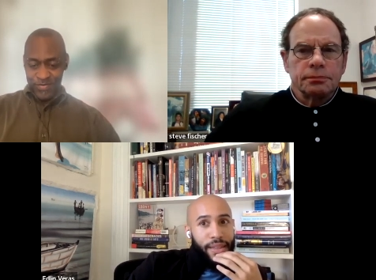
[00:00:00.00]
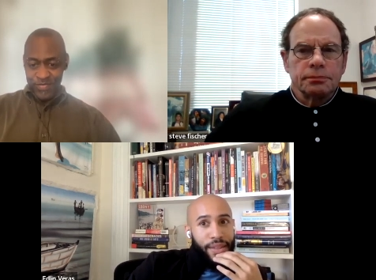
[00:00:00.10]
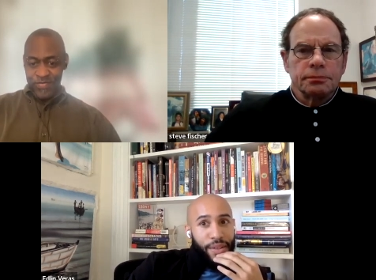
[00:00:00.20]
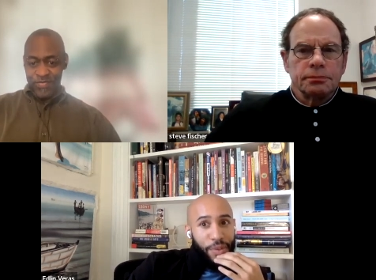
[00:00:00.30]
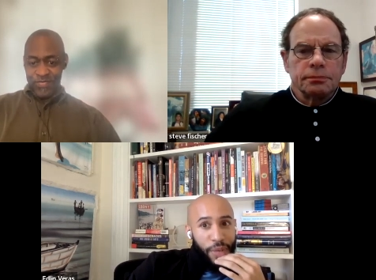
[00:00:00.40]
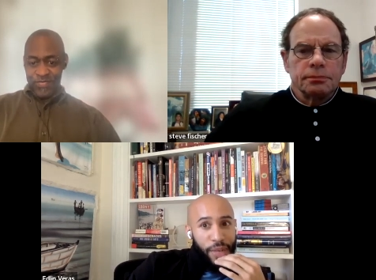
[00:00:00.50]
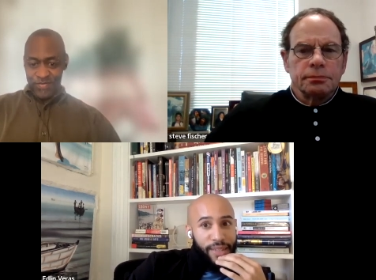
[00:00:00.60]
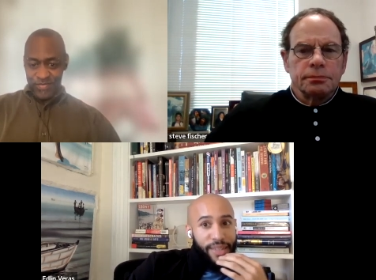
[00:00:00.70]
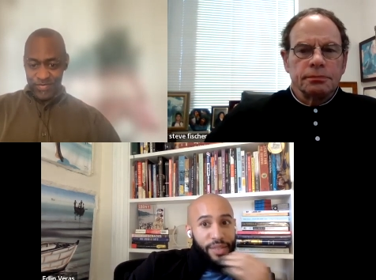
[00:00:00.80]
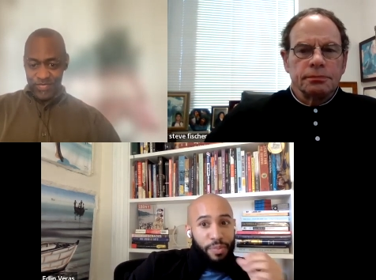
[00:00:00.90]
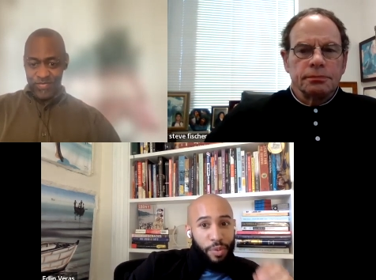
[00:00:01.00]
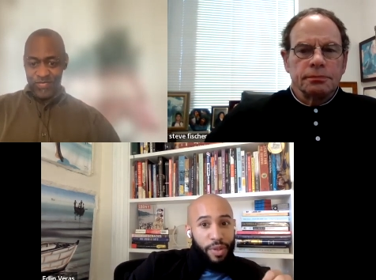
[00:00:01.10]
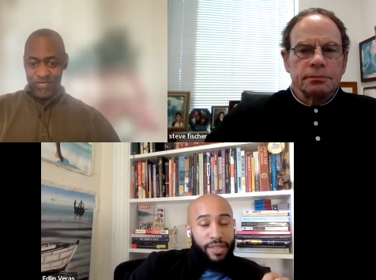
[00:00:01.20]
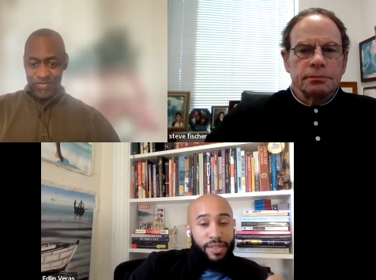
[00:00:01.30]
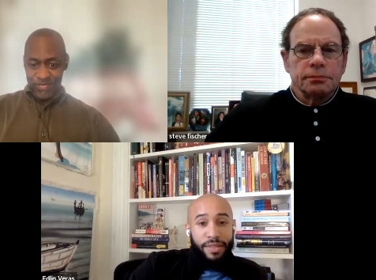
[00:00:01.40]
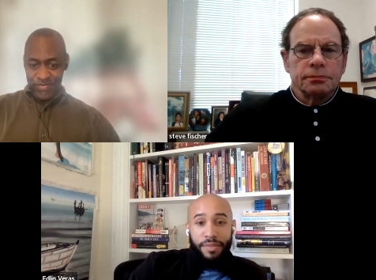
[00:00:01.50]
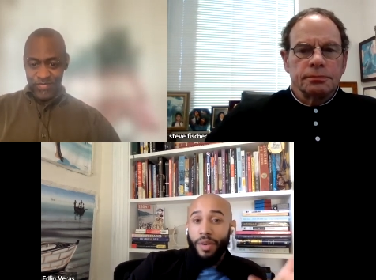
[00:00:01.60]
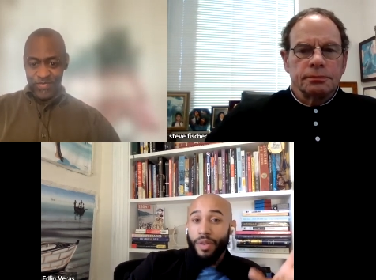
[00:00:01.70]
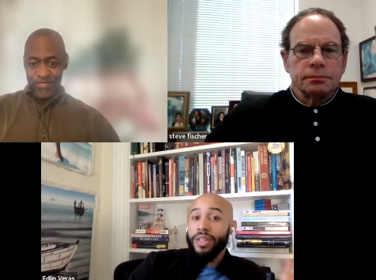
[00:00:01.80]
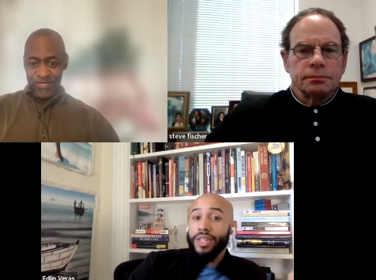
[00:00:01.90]
Speaker 1: there are ways that Du Bois
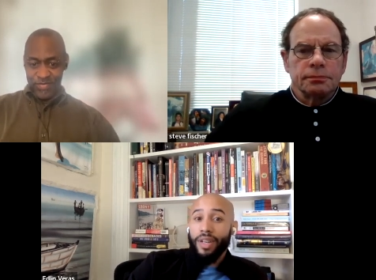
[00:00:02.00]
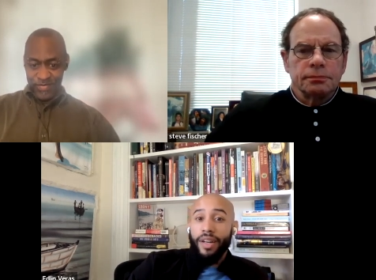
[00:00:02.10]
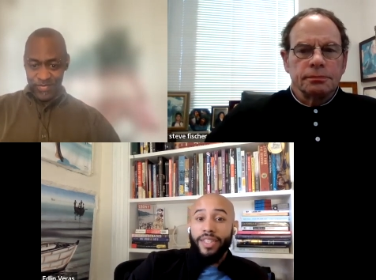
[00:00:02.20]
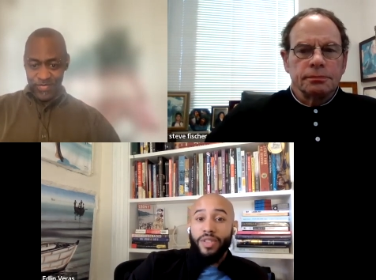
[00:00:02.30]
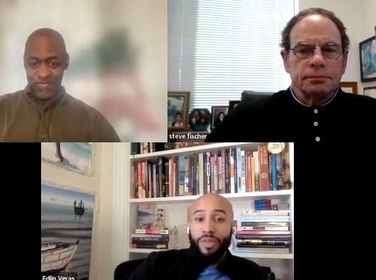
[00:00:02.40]
early on